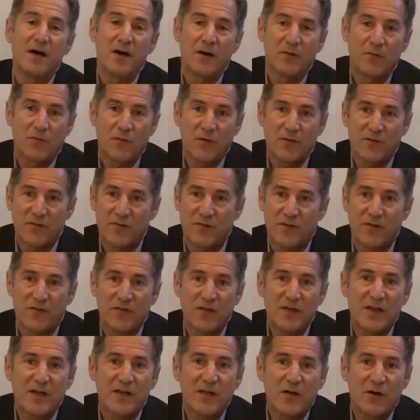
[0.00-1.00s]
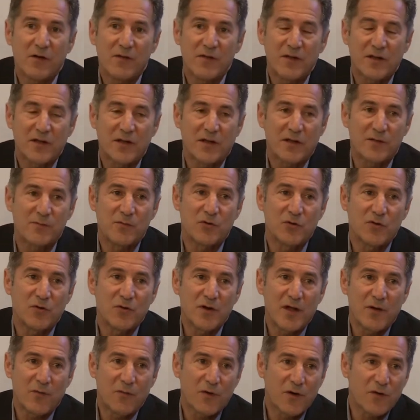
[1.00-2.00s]
Was the CEO of the Telemundo
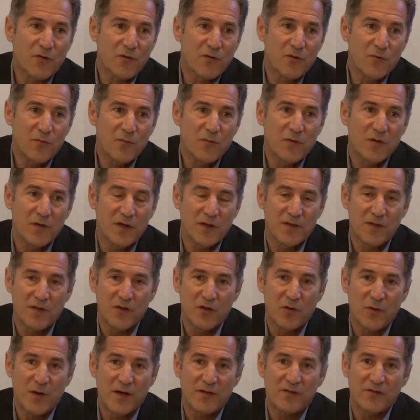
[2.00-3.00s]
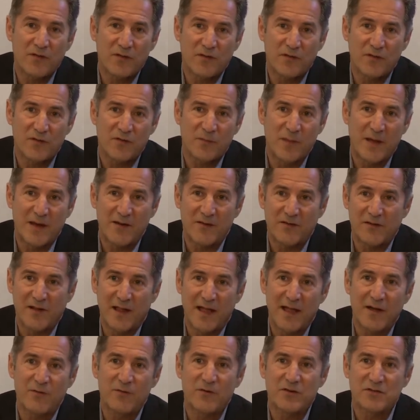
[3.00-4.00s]
Network Group in the US, this is Spanish
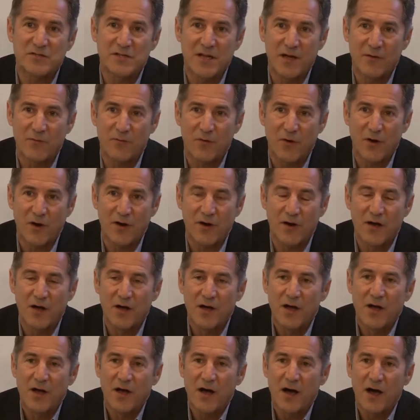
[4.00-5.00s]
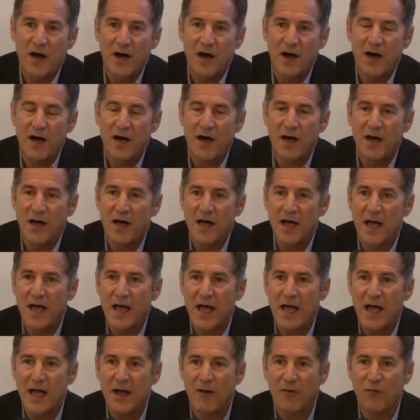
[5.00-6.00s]
language network
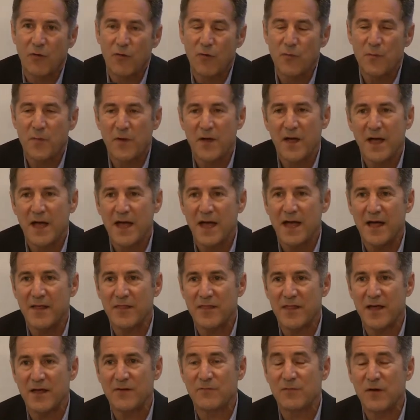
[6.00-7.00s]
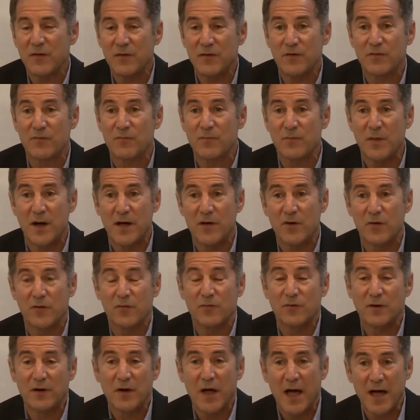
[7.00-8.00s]
group, and then
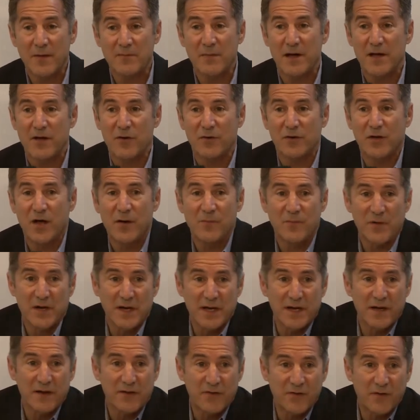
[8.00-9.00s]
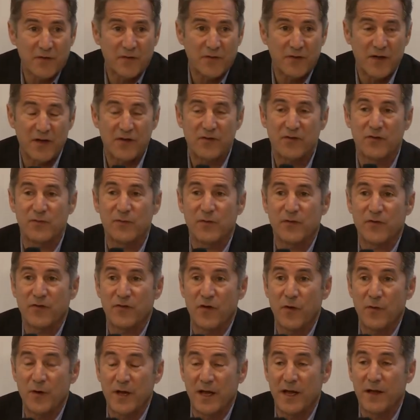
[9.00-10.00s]
had my own company in association with
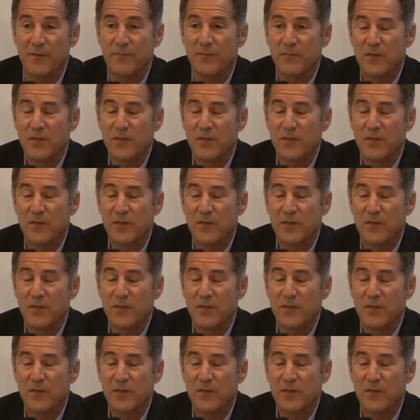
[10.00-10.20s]
Sony.